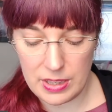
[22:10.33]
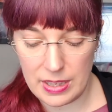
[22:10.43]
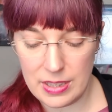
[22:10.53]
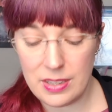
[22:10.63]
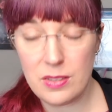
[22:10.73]

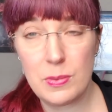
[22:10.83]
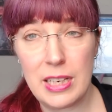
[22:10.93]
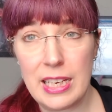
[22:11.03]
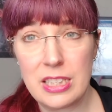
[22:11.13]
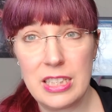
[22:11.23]
And this is one I
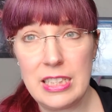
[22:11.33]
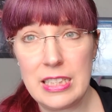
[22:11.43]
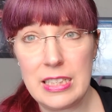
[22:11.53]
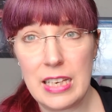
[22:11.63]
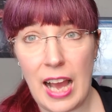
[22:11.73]
actually
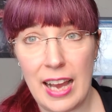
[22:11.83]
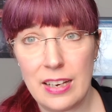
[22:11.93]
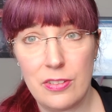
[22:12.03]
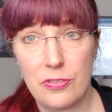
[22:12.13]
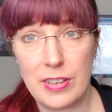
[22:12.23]
did
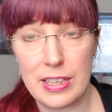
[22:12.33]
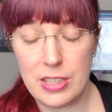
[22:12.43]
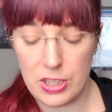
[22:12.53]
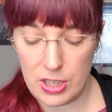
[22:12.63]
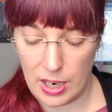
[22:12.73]
not
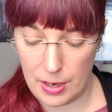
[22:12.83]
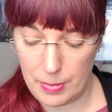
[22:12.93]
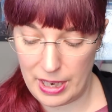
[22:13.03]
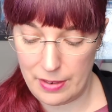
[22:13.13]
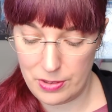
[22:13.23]
finish.
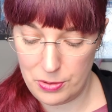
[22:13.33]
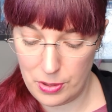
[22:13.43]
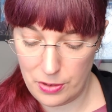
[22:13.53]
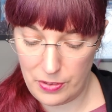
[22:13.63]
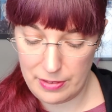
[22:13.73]
I gave it 2
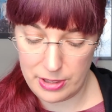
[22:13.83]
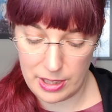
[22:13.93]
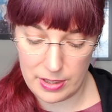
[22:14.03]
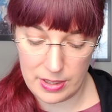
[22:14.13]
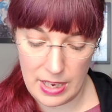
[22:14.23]
out of 5
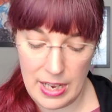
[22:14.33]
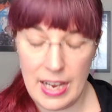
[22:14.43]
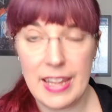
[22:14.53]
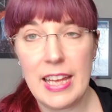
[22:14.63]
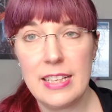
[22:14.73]
stars.
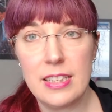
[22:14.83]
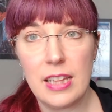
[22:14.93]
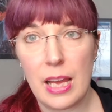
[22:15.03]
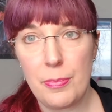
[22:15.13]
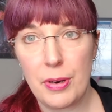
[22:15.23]
And that is The
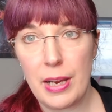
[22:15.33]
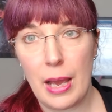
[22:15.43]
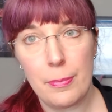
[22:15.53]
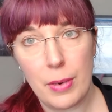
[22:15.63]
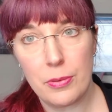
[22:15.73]
Library
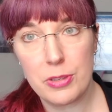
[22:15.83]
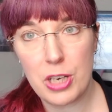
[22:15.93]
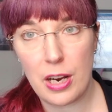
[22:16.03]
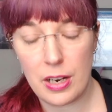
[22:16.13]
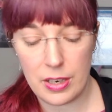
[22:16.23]
at Mount
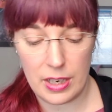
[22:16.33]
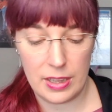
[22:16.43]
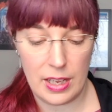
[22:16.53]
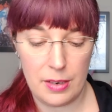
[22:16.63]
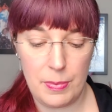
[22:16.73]
Char. A
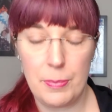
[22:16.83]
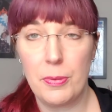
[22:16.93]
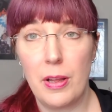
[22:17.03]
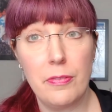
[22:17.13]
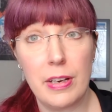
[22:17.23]
lot of
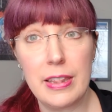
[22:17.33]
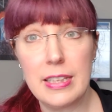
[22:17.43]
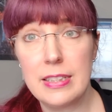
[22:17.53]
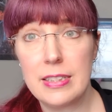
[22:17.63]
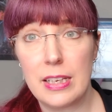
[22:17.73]
people have read
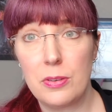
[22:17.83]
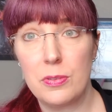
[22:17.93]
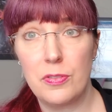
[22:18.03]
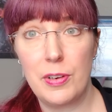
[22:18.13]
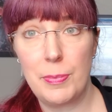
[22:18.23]
this. I know it
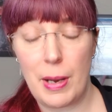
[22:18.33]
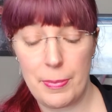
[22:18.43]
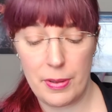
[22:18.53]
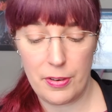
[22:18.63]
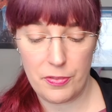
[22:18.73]
was very
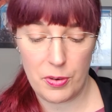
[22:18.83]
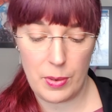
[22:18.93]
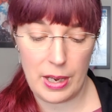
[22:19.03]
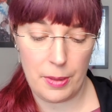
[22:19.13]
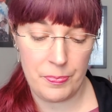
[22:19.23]
popular for a
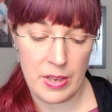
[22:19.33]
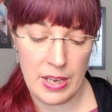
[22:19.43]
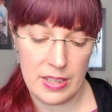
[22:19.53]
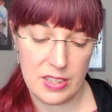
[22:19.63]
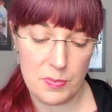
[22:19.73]
while.
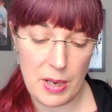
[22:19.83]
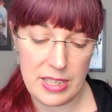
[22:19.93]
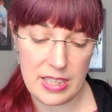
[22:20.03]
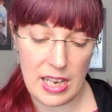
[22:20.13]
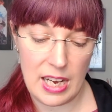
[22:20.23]
This is by
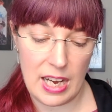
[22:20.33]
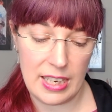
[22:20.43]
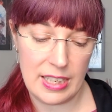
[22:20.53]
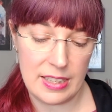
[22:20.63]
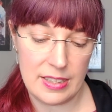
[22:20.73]
Scott
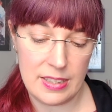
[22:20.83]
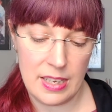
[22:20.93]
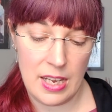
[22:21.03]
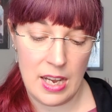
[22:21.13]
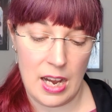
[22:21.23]
Hawkins.
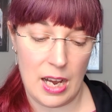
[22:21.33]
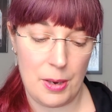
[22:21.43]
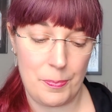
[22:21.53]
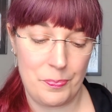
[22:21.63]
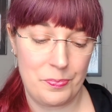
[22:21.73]

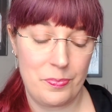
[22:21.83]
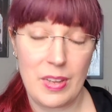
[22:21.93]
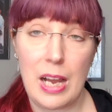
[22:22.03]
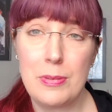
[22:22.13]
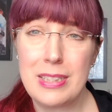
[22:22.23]

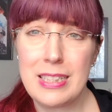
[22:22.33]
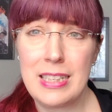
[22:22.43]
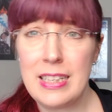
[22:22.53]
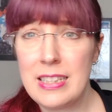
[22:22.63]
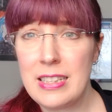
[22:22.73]
I was
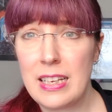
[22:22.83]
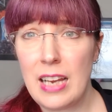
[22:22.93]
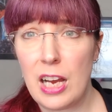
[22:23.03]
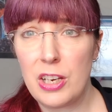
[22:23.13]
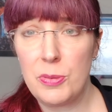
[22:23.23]
listening to this on an
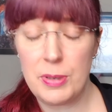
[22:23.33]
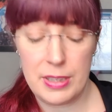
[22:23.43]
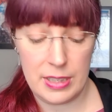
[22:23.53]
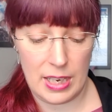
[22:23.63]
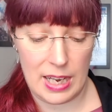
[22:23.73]

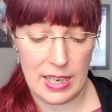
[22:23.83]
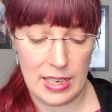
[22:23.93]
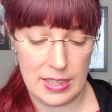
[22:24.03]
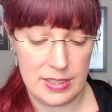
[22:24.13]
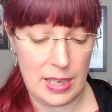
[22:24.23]
audiobook.
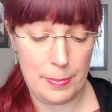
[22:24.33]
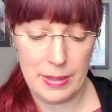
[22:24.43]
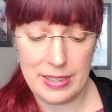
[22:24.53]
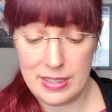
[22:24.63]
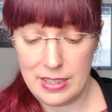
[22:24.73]
I stopped
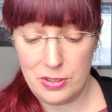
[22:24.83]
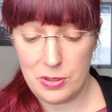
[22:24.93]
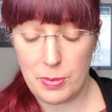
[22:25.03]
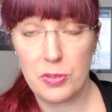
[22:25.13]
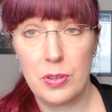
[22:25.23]
listening to it
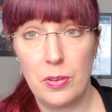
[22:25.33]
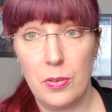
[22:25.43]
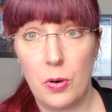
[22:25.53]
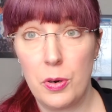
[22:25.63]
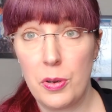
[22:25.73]
about
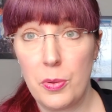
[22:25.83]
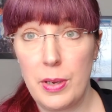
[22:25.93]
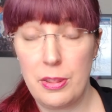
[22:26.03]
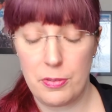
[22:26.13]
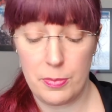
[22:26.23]
a quarter of the
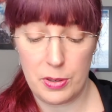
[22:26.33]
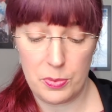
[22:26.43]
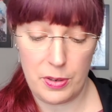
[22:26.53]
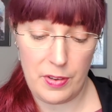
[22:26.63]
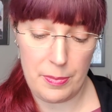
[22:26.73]
way through, about
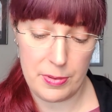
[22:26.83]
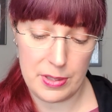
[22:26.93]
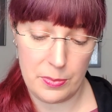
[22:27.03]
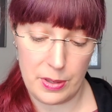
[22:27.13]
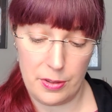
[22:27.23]

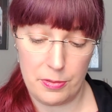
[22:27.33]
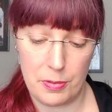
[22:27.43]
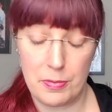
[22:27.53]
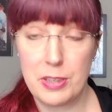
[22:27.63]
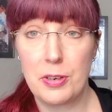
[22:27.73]
25% way through,
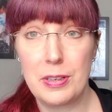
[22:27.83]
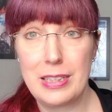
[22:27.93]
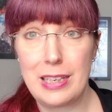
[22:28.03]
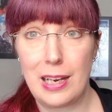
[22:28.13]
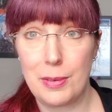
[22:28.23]
and returned
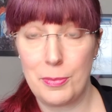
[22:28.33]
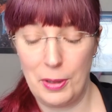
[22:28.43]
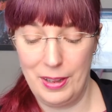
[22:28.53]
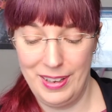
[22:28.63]
it to Audible.